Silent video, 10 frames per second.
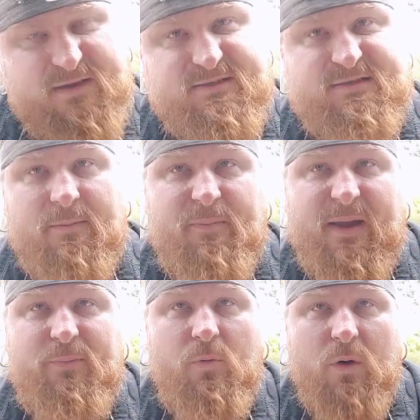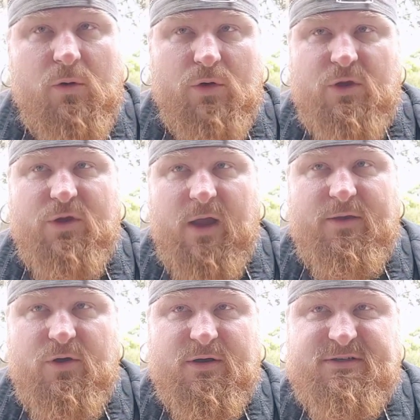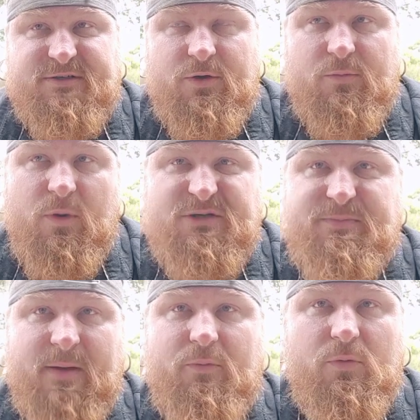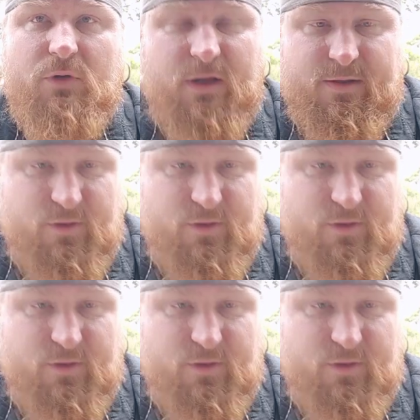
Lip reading: some people will look at you external. Most people will look at you